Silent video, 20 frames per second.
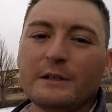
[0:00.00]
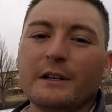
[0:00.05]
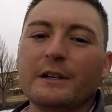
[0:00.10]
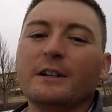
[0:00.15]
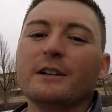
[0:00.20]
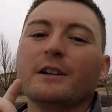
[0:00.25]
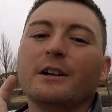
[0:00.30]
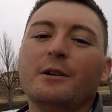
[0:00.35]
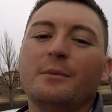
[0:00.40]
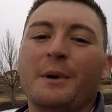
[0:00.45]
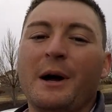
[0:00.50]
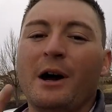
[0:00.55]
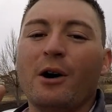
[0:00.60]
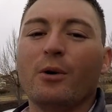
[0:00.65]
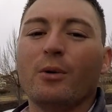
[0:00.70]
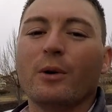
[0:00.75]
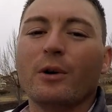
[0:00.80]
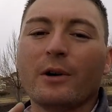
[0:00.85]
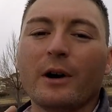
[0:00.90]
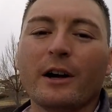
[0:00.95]
I didn't come
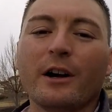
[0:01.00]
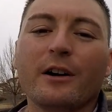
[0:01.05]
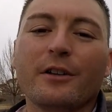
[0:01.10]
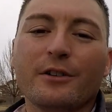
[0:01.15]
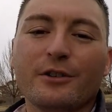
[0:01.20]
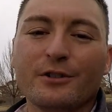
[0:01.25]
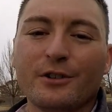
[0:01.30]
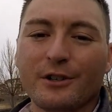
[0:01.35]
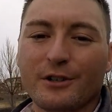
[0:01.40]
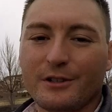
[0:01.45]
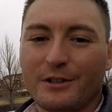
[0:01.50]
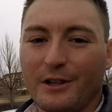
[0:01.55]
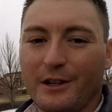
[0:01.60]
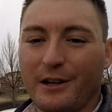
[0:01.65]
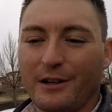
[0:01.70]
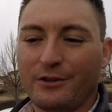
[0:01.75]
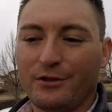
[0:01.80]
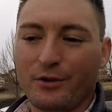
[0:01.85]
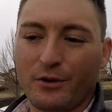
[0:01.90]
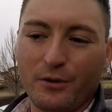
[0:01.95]
out where I got the truck stuck.
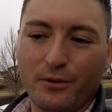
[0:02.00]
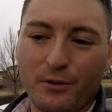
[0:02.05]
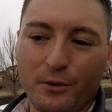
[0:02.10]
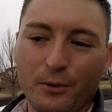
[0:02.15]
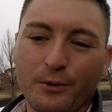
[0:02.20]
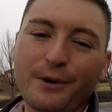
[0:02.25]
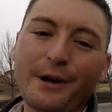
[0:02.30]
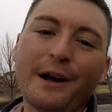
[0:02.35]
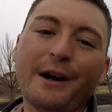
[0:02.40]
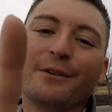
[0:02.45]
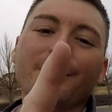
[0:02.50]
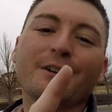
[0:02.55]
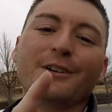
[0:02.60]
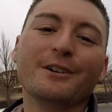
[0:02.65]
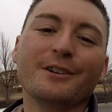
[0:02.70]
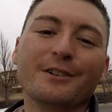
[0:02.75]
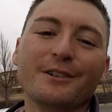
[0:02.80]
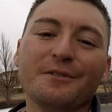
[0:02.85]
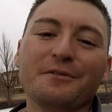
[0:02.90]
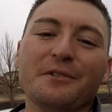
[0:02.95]
I drove around
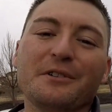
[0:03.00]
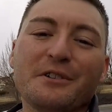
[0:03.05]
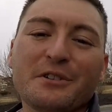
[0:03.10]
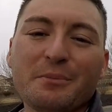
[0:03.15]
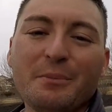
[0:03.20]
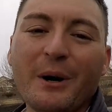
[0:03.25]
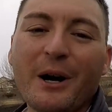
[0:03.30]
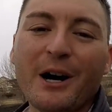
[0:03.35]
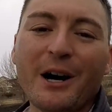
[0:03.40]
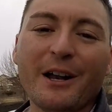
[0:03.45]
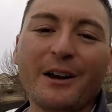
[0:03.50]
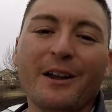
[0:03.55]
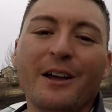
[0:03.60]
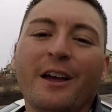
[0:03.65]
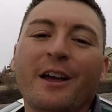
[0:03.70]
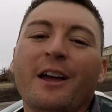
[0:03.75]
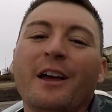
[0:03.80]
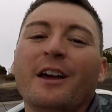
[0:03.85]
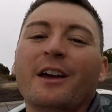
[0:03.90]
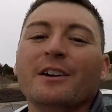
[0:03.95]
in a different spot.
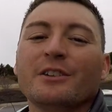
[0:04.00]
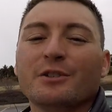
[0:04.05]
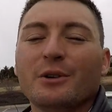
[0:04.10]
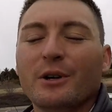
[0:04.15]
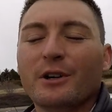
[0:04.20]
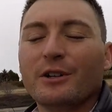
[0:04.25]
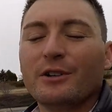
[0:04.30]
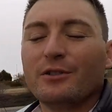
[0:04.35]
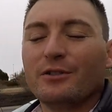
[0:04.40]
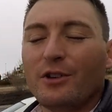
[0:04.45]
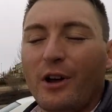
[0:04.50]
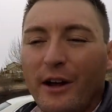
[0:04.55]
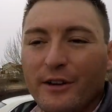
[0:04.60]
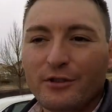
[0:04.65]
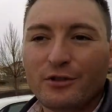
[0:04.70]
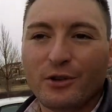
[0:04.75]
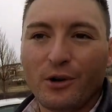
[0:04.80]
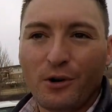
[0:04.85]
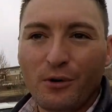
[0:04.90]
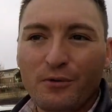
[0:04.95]
So I
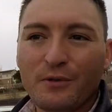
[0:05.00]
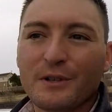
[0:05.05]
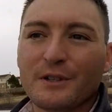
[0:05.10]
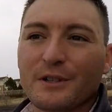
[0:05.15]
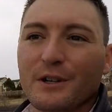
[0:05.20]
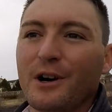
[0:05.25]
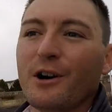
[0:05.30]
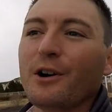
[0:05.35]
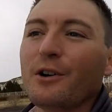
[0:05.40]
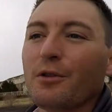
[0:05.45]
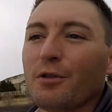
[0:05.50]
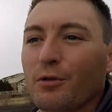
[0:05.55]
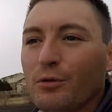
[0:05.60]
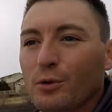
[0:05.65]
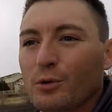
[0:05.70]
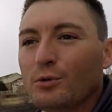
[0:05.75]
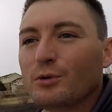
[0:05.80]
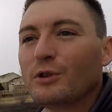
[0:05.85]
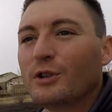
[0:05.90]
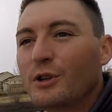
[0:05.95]
drove this car
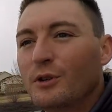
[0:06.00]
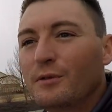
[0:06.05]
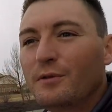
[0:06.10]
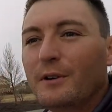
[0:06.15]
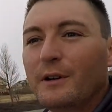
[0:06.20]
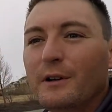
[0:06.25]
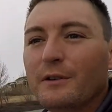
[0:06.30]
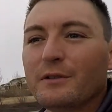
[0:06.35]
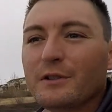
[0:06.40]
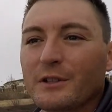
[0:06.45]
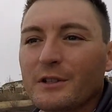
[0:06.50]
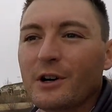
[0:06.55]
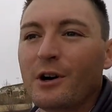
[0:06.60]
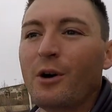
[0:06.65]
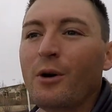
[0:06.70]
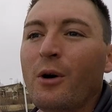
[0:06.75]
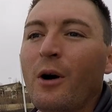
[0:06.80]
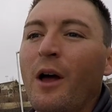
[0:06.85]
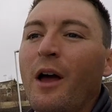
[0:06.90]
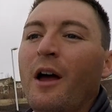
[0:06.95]
through 2 feet of
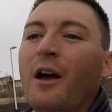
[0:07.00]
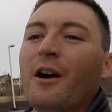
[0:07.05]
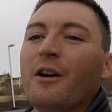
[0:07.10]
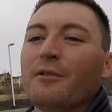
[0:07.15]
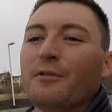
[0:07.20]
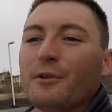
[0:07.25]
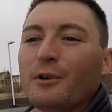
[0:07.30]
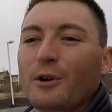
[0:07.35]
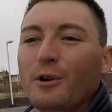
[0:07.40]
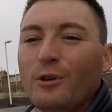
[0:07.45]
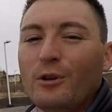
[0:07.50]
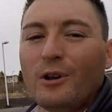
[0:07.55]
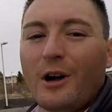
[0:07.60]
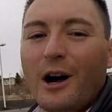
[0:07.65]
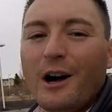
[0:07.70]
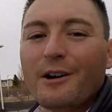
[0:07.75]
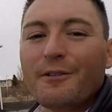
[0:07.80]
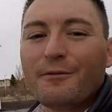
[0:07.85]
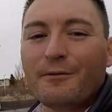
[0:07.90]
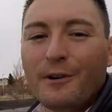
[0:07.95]
snow for a
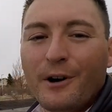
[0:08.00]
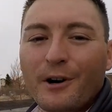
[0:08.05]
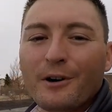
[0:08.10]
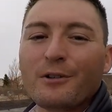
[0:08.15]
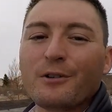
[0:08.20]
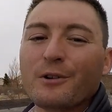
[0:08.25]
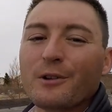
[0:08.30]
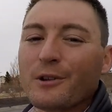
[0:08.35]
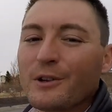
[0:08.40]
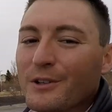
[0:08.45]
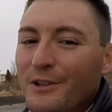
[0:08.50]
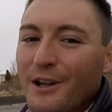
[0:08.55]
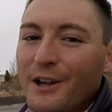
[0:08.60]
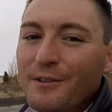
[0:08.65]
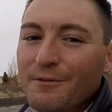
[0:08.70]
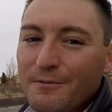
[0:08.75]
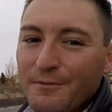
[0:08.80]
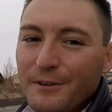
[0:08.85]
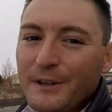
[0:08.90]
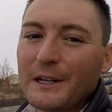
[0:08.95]
lot farther than
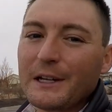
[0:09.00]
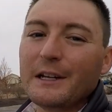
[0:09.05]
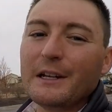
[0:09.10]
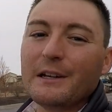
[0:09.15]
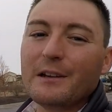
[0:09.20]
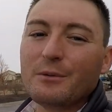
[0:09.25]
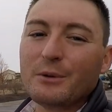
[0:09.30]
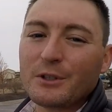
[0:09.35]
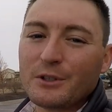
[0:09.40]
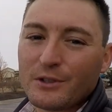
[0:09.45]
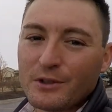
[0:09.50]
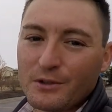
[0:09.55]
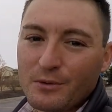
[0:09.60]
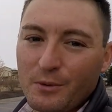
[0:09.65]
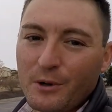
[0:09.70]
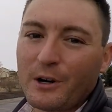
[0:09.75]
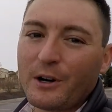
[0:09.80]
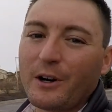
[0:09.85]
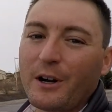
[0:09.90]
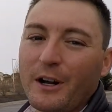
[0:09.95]
10 feet, which is
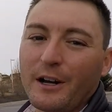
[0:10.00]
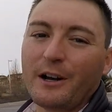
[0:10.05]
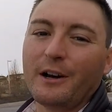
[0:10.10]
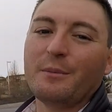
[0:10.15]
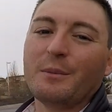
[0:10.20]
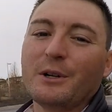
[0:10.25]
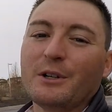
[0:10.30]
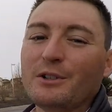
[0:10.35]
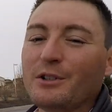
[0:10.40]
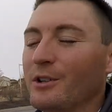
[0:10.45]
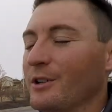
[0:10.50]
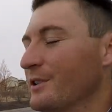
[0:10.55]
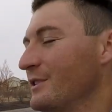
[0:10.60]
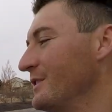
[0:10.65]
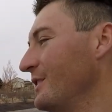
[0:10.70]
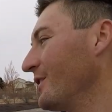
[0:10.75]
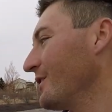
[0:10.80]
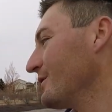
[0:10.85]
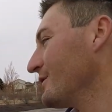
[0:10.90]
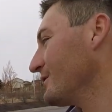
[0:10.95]
where I got my truck
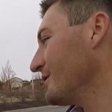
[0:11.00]
stuck.